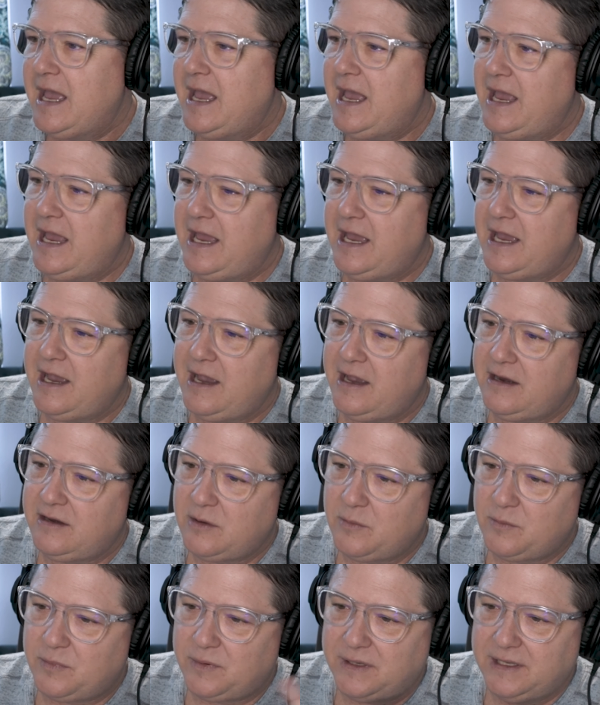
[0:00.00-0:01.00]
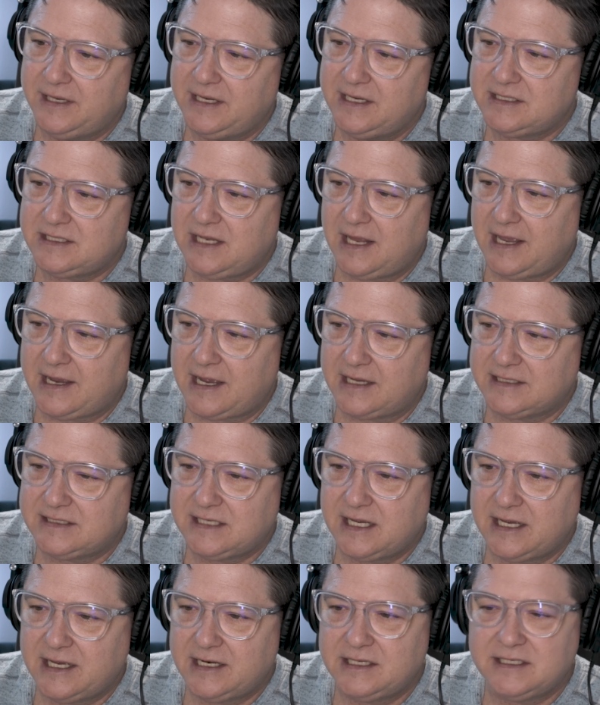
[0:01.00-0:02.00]
And please, like I
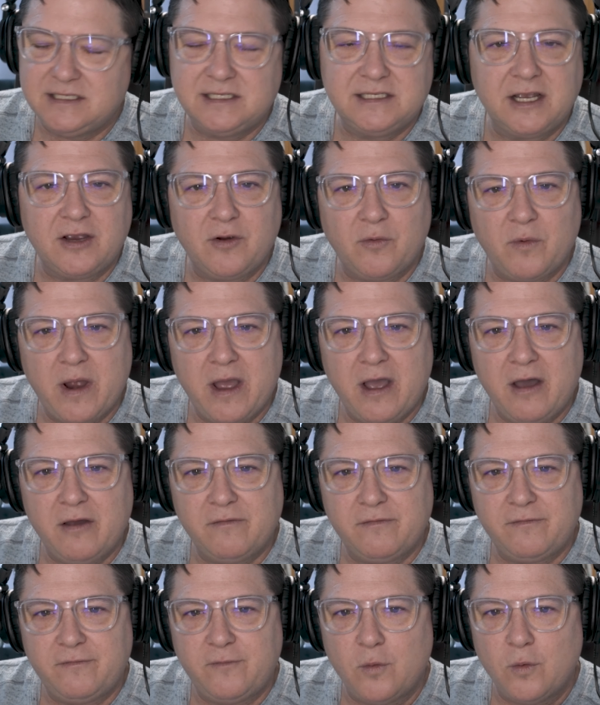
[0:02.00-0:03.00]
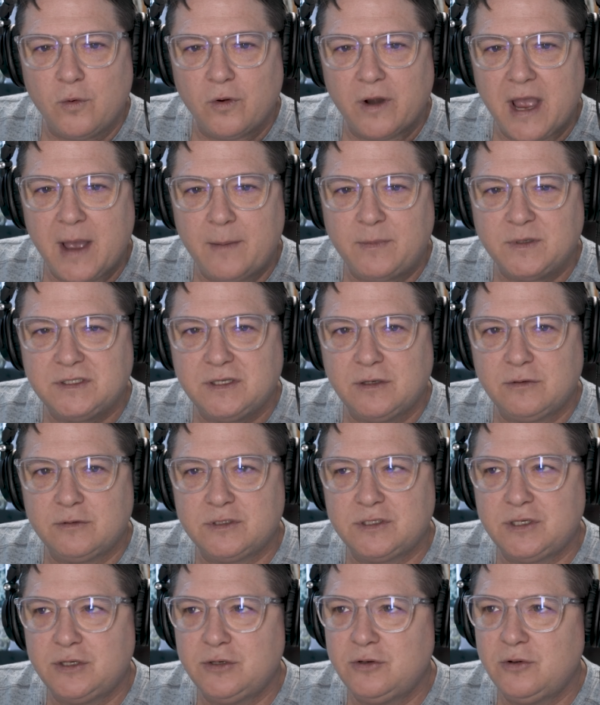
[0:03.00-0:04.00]
said, stick around for
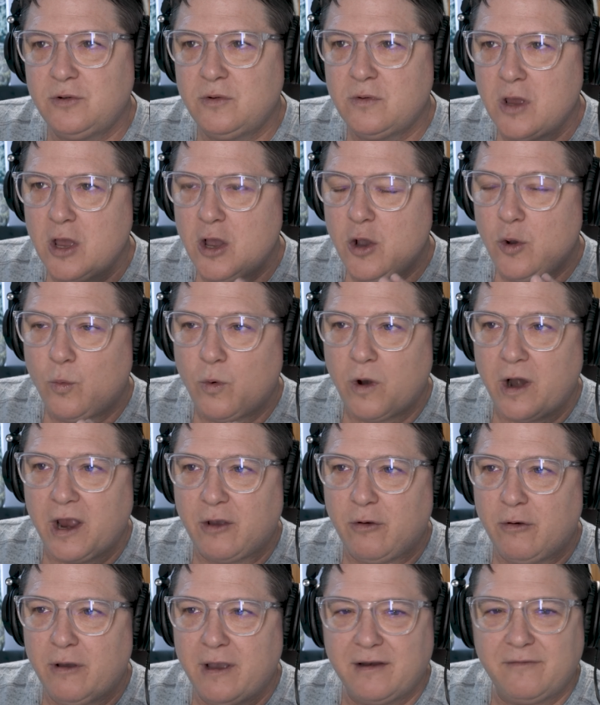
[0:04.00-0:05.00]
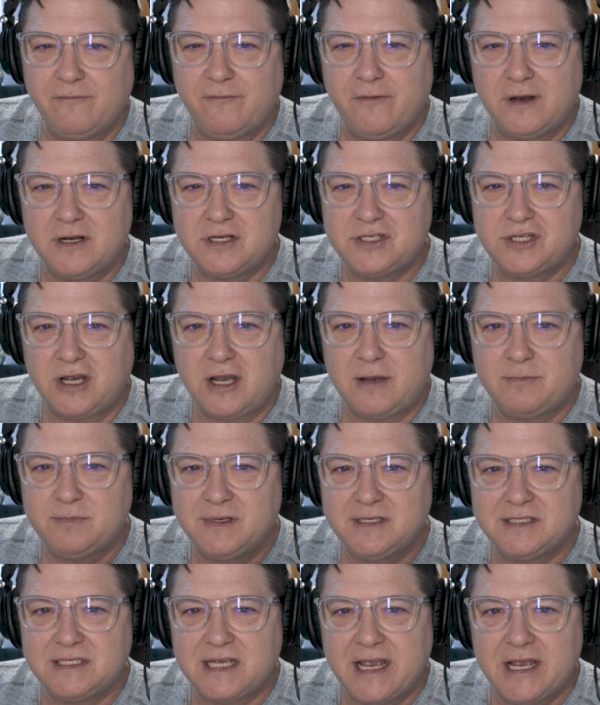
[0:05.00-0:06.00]
episode two where I go ahead and finish up
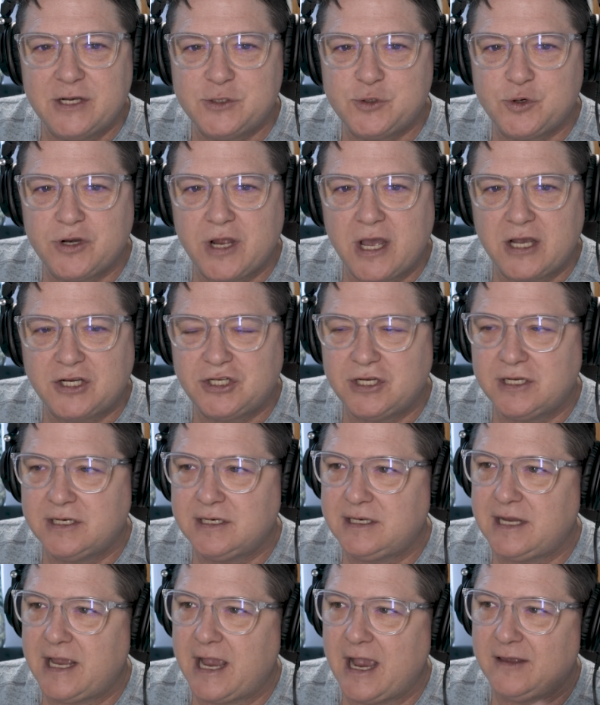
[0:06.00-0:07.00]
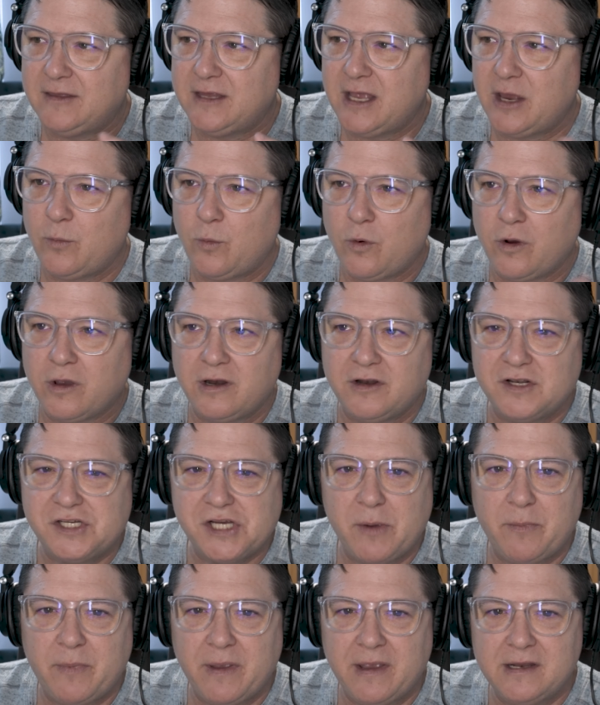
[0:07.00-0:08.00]
this introduction, and then we're going to
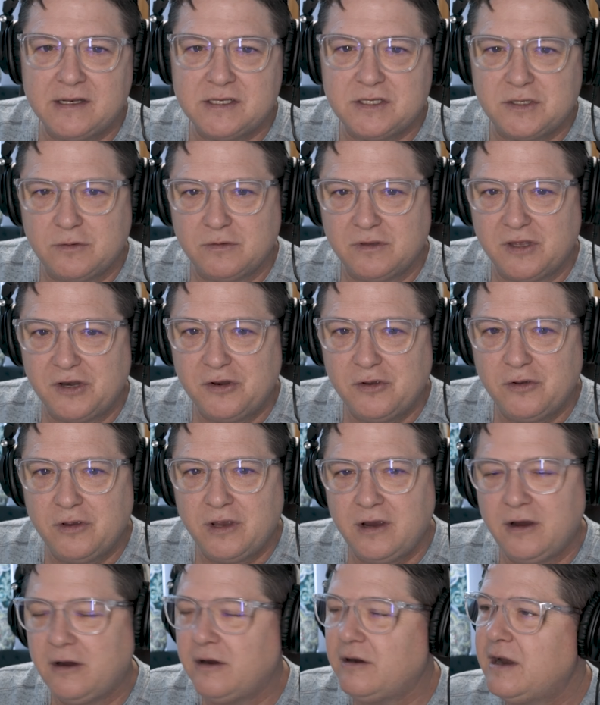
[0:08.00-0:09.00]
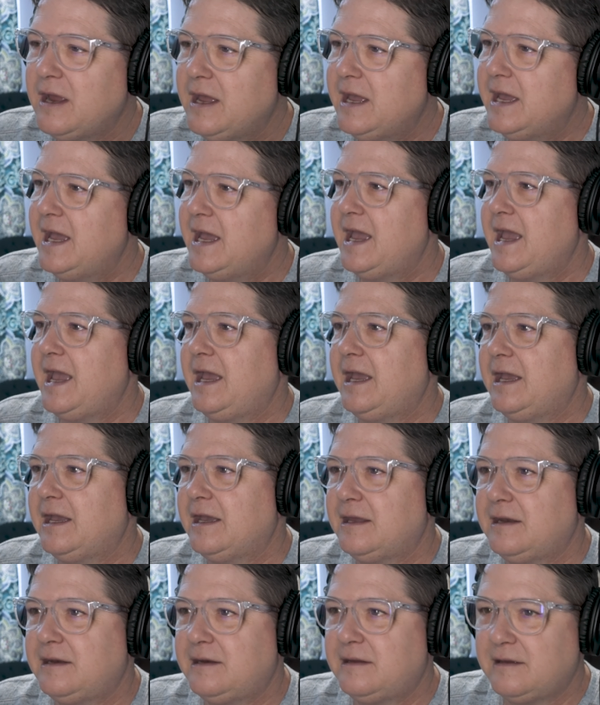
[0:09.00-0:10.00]
jump into the new year
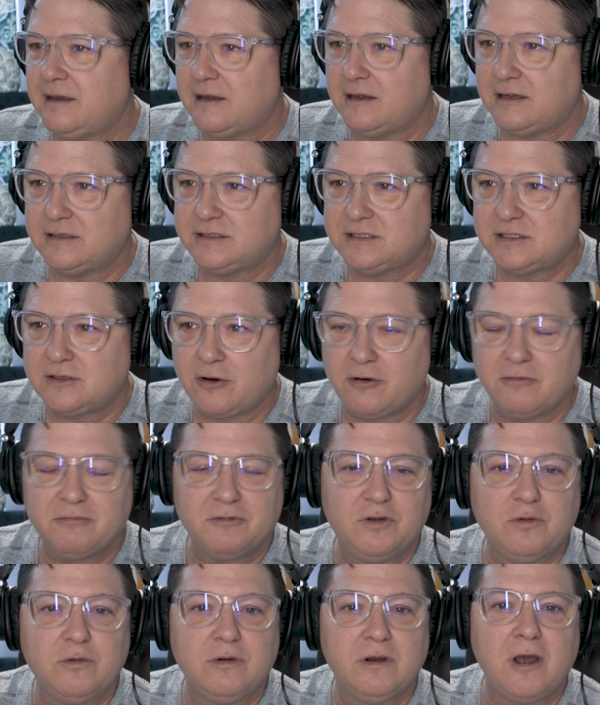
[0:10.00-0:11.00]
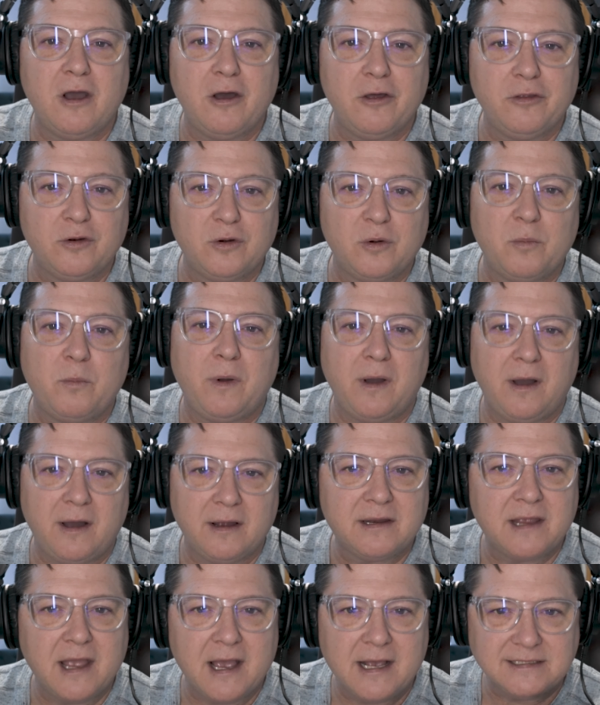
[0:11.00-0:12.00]
and uh, start doing other
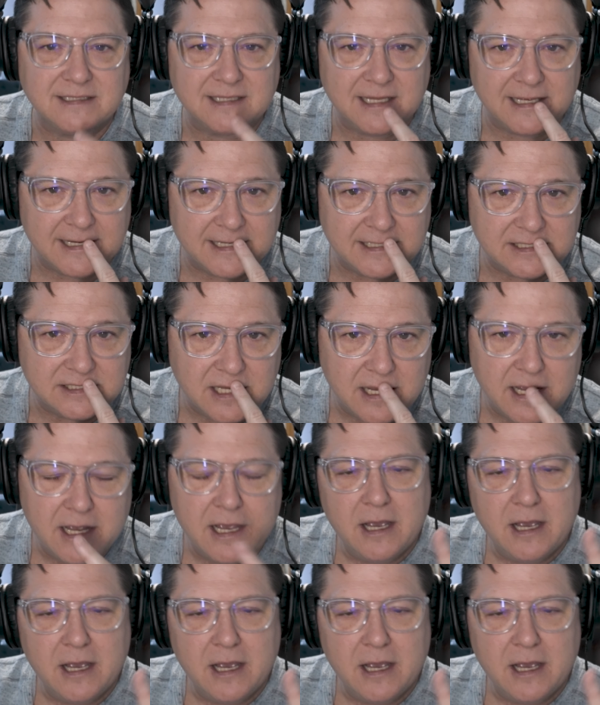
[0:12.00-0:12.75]
podcast things.